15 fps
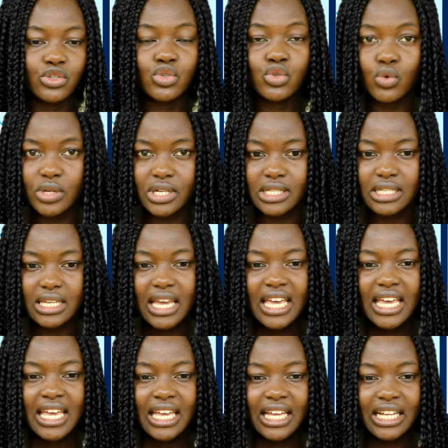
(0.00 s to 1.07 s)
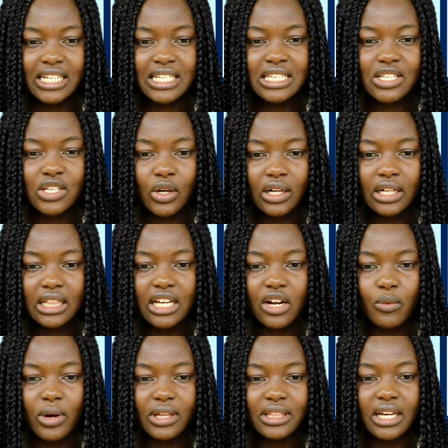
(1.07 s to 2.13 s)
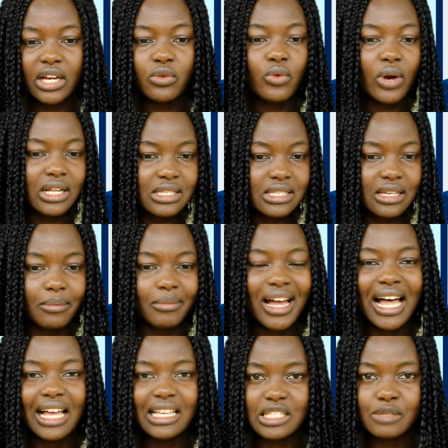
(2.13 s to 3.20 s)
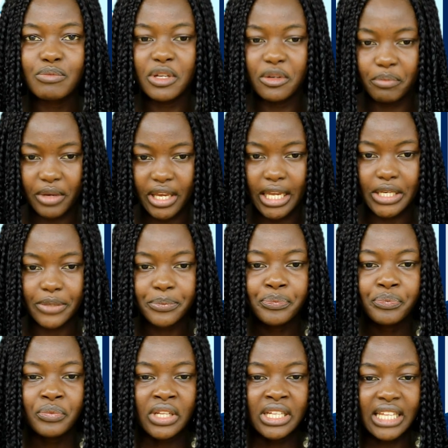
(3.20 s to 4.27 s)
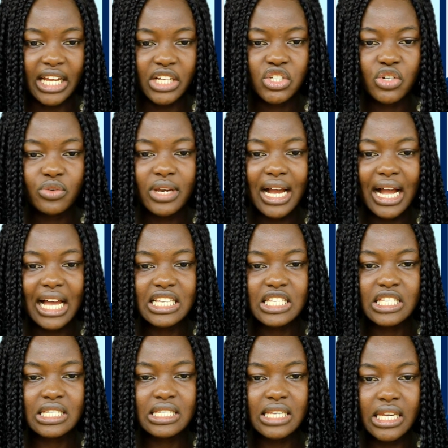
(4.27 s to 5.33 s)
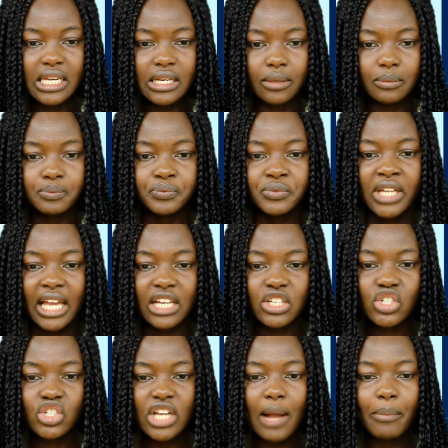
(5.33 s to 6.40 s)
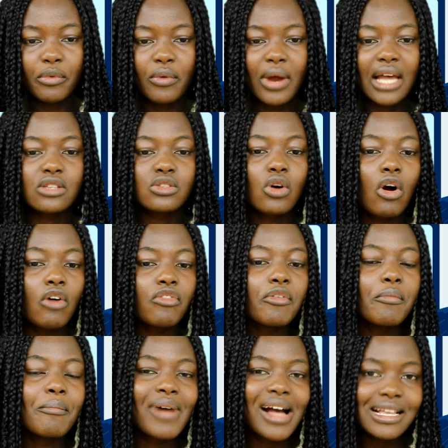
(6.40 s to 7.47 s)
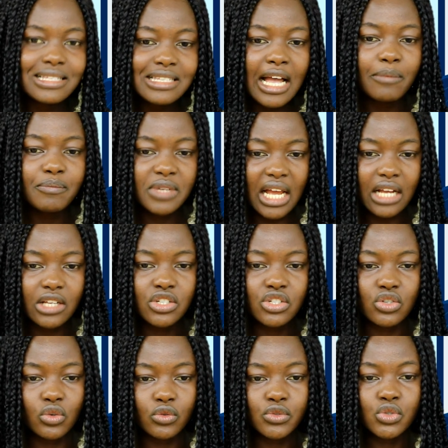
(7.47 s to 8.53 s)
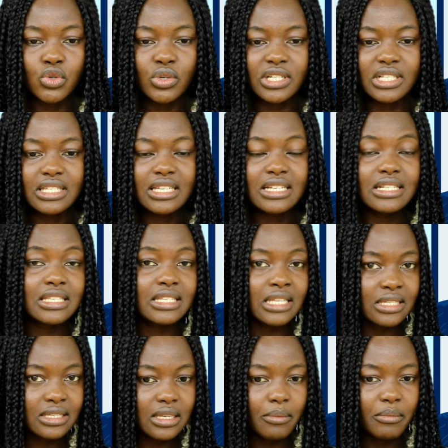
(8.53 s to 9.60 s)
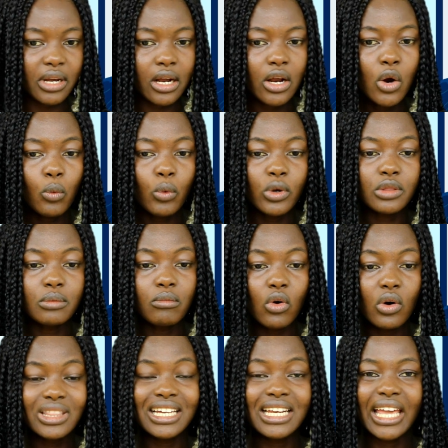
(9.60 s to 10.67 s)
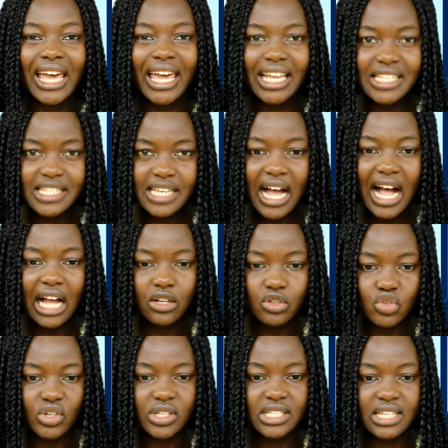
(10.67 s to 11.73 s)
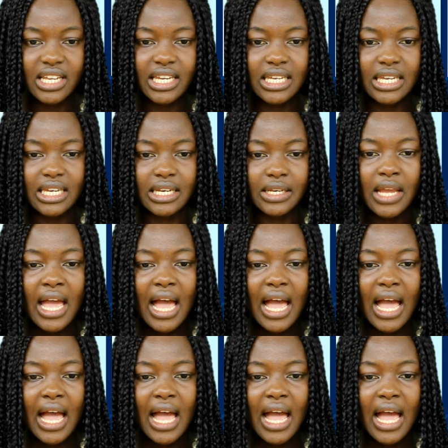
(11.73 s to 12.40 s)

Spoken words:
student. It's not clear whether a ransom has been paid. Nigeria has seen a sharp rise of mass abduction of students since December, with more than 800 taken